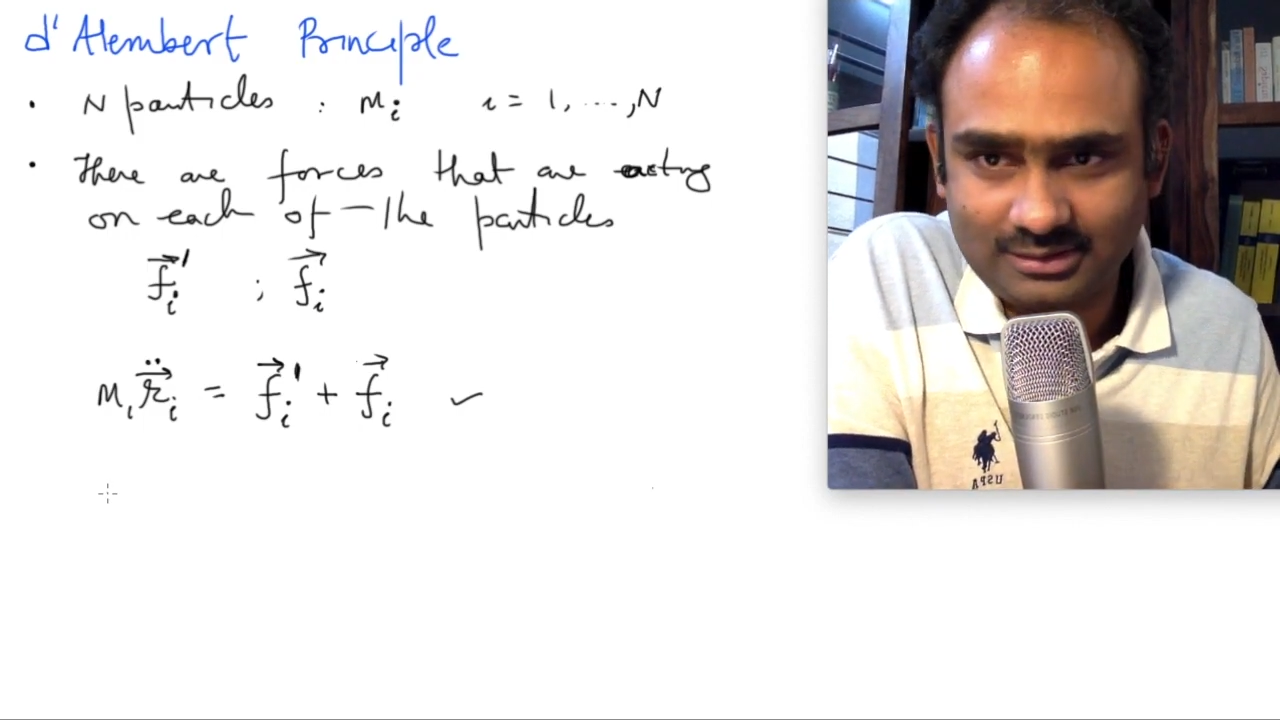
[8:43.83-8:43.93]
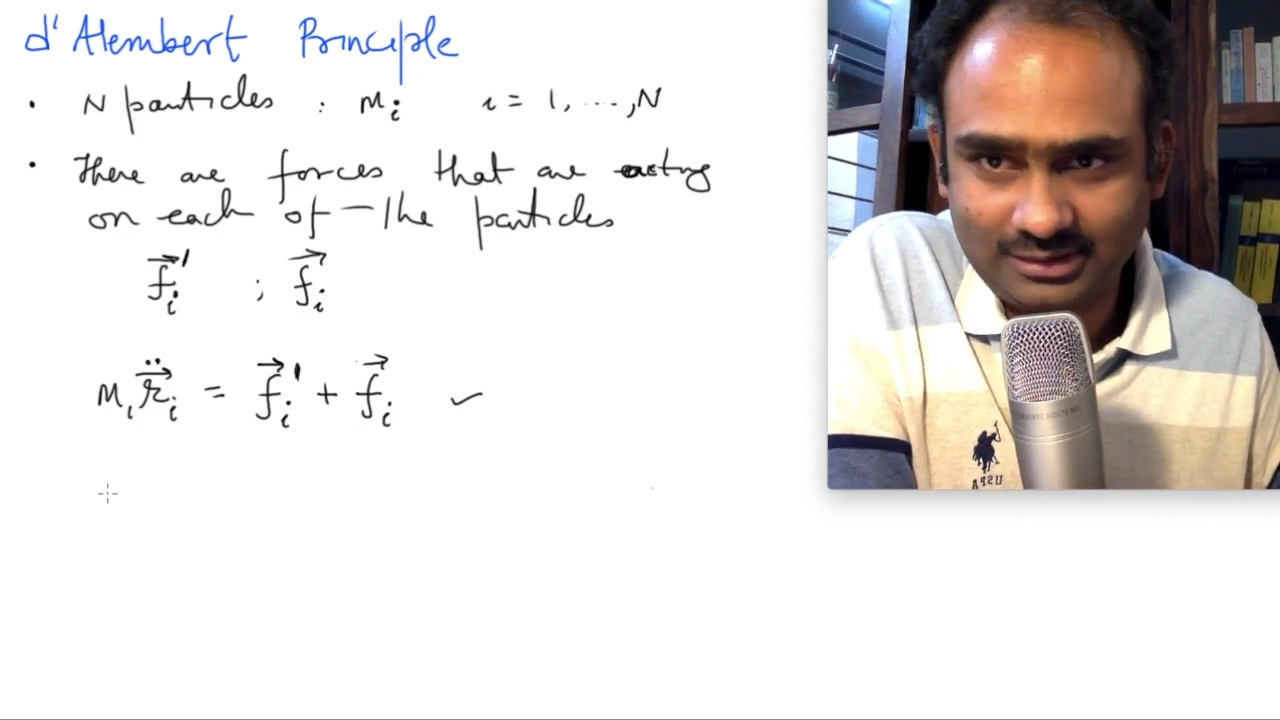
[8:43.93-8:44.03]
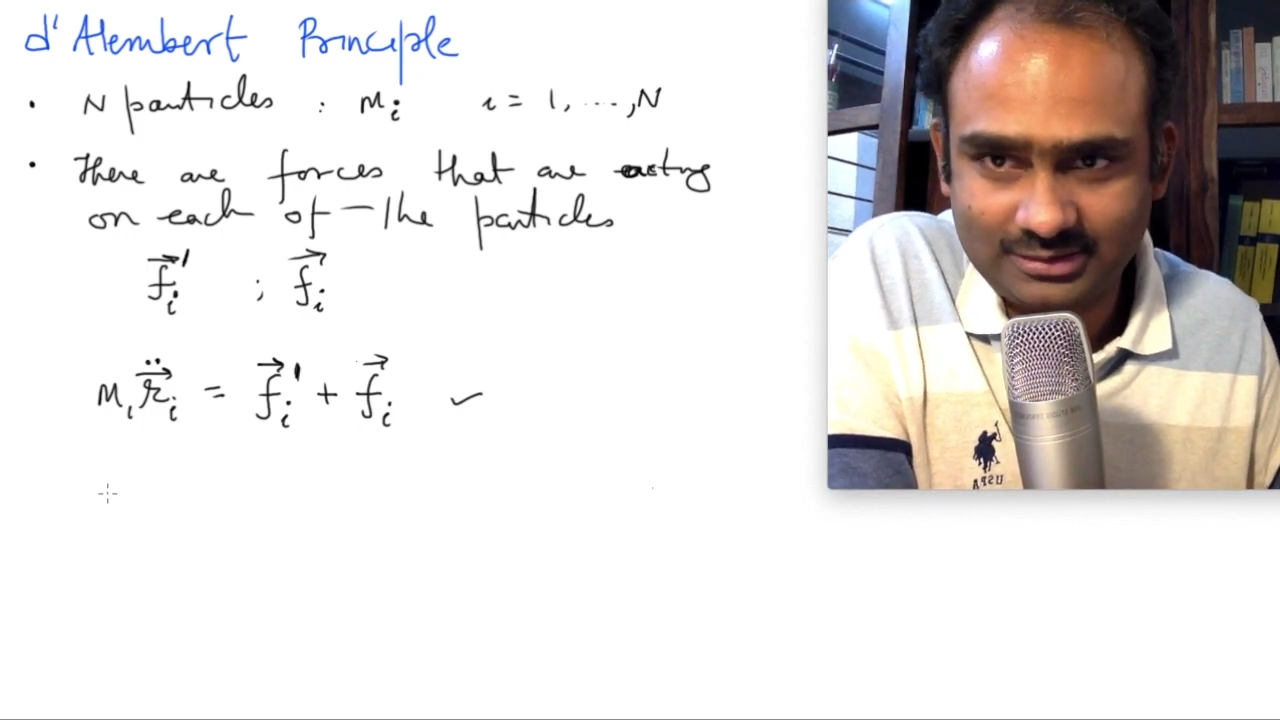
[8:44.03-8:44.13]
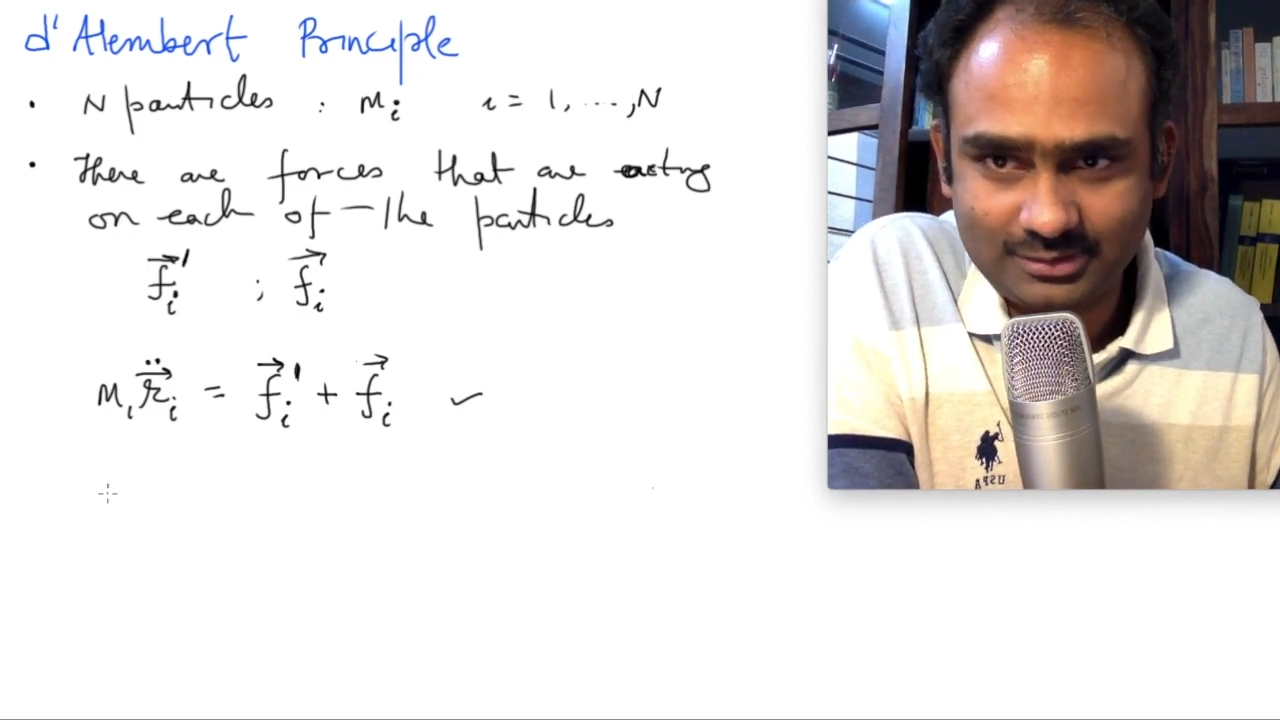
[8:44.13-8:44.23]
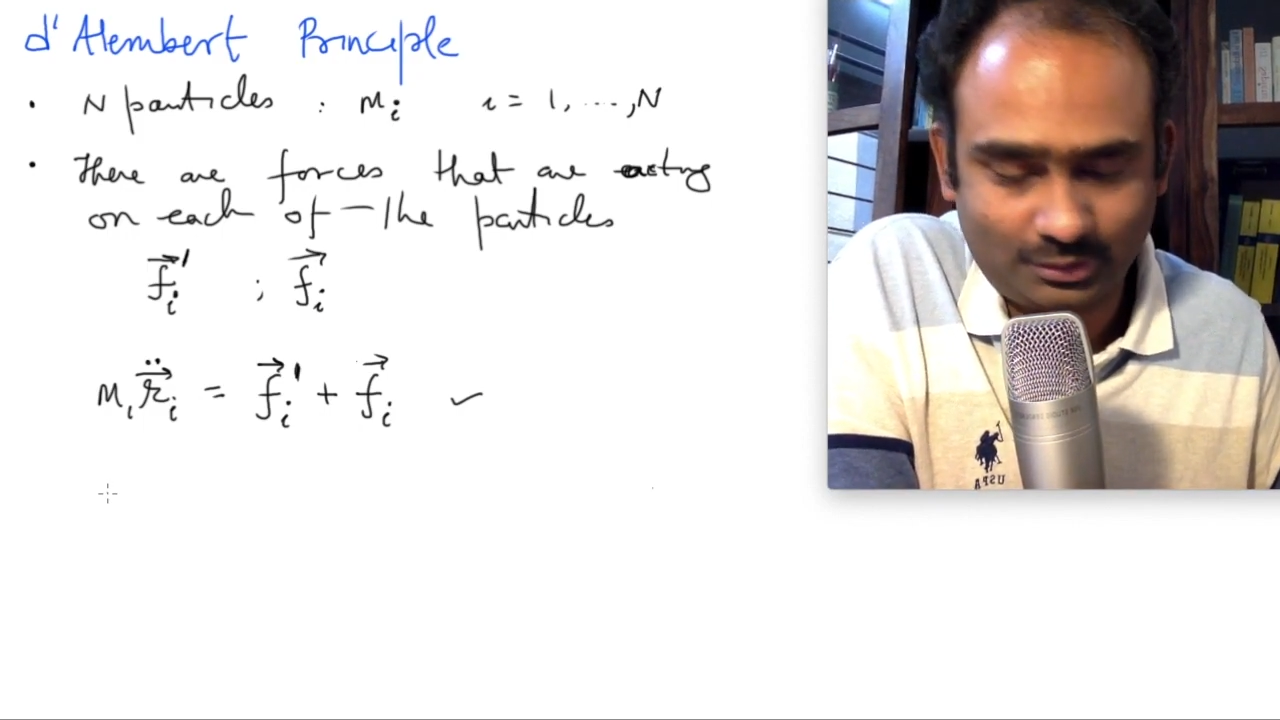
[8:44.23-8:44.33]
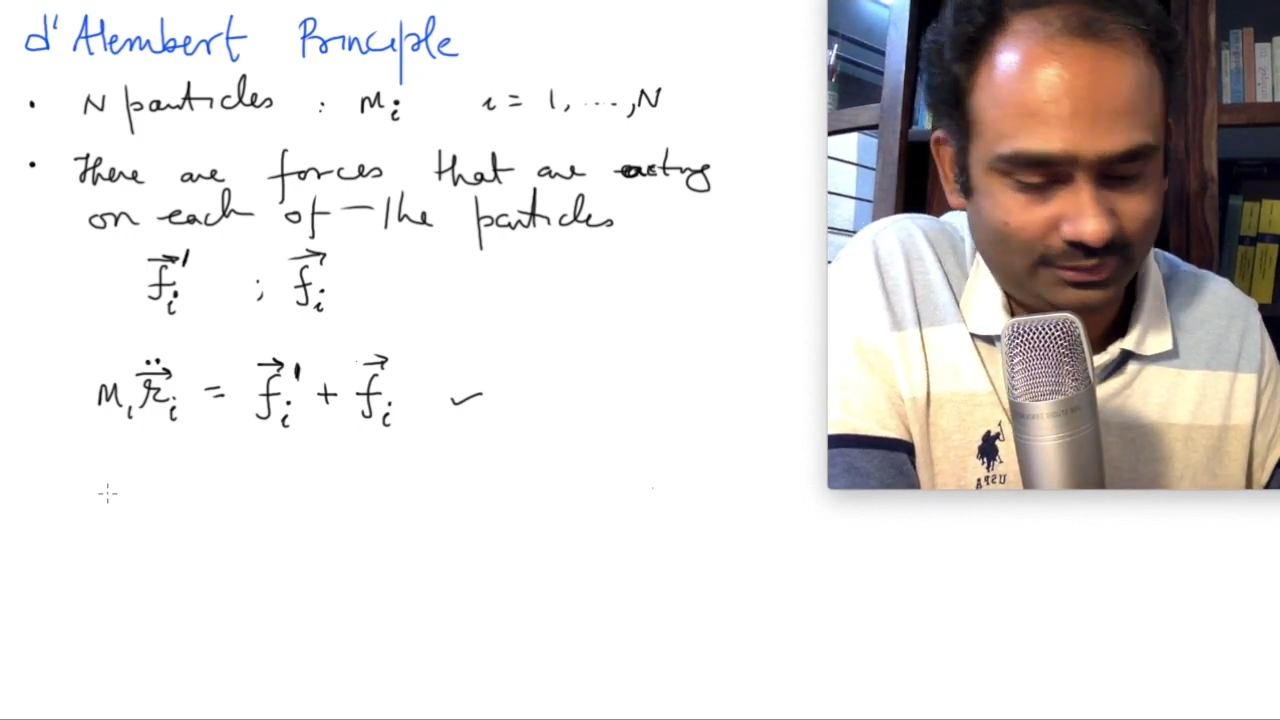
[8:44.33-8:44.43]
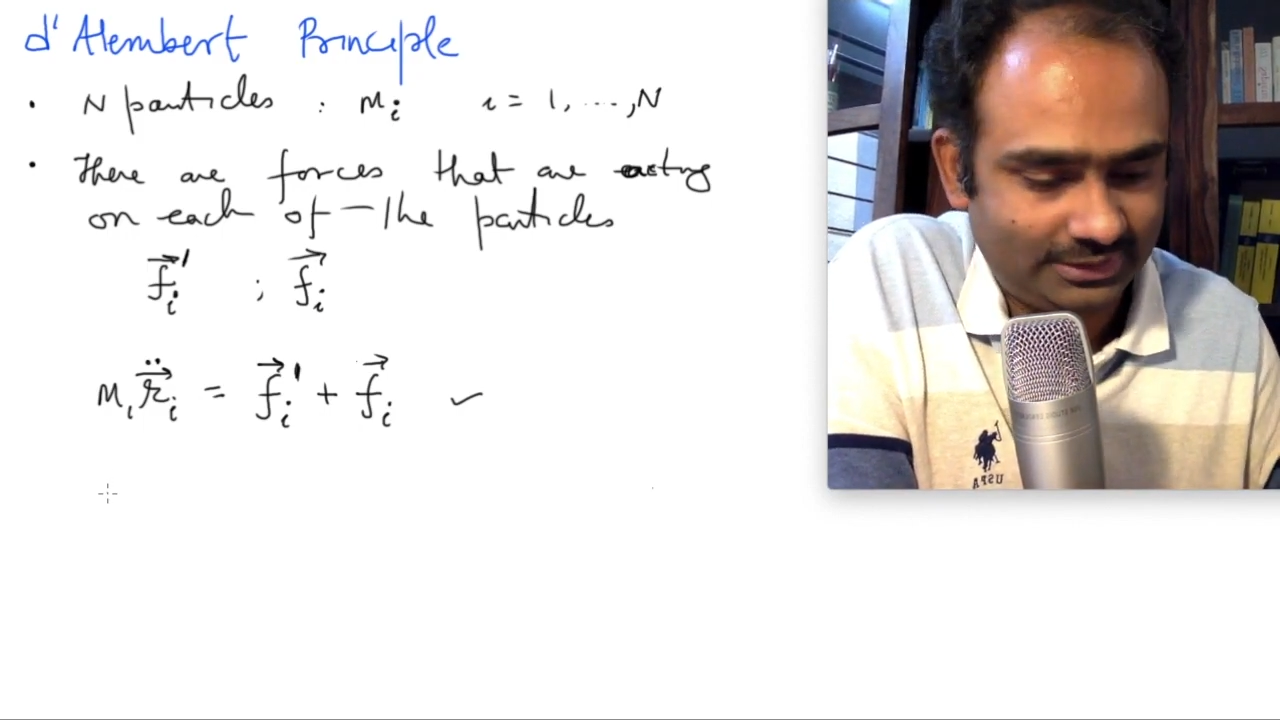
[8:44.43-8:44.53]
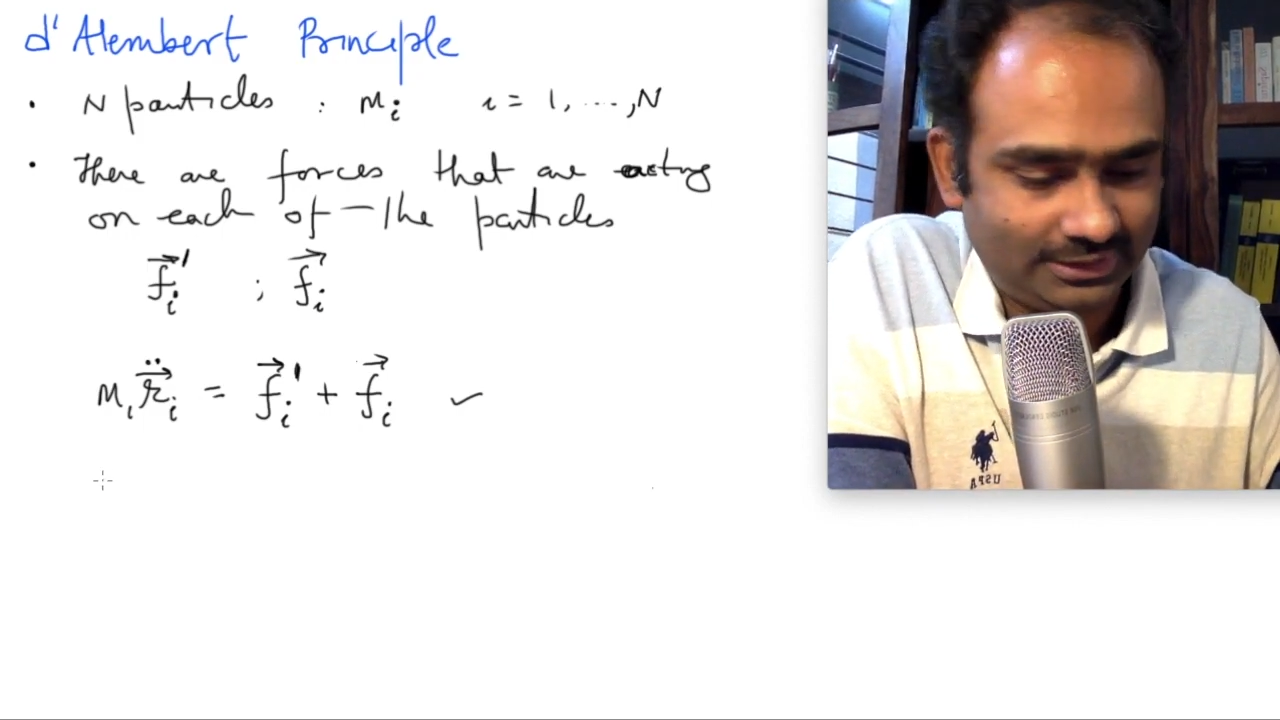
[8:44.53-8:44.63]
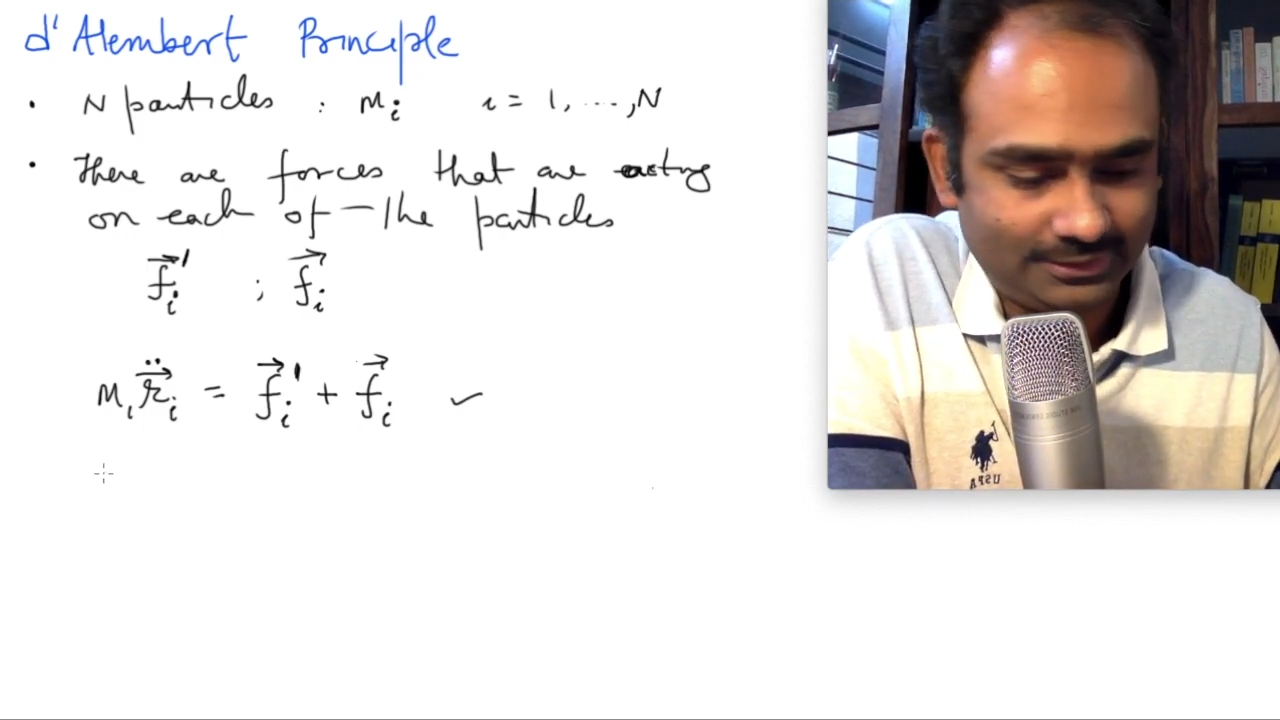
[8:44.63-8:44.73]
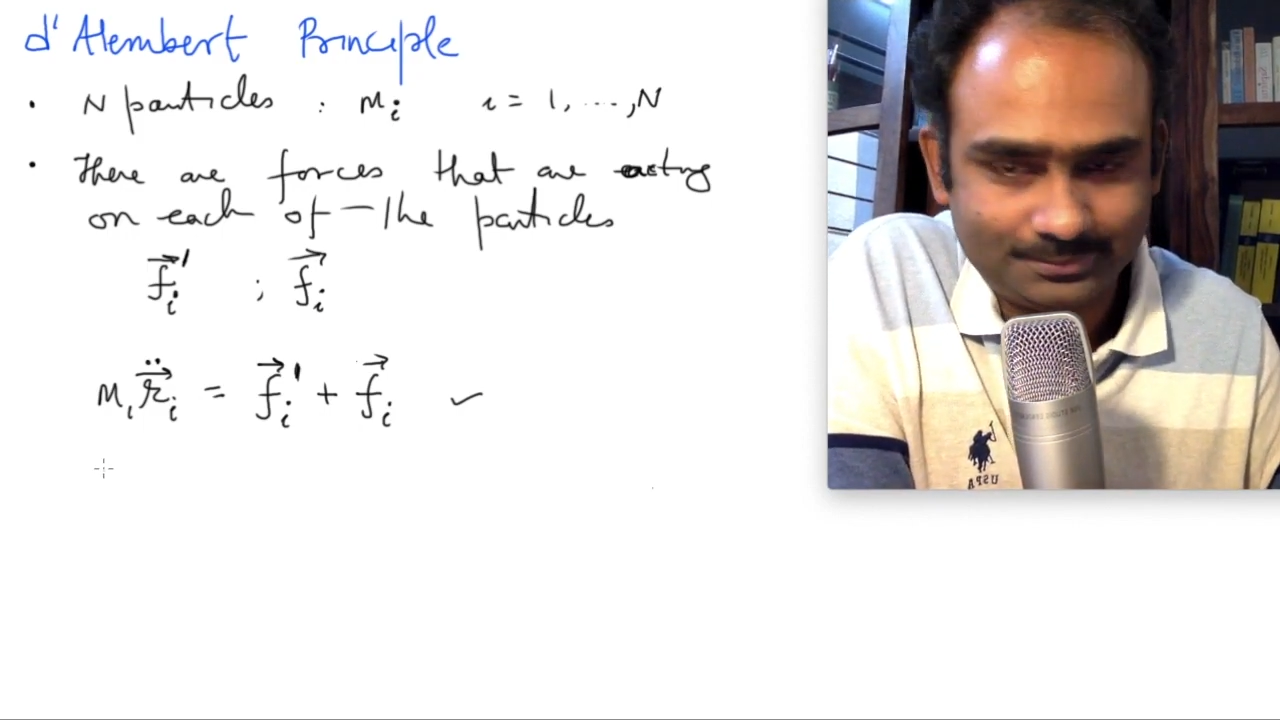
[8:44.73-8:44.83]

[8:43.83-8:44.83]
let's see what we get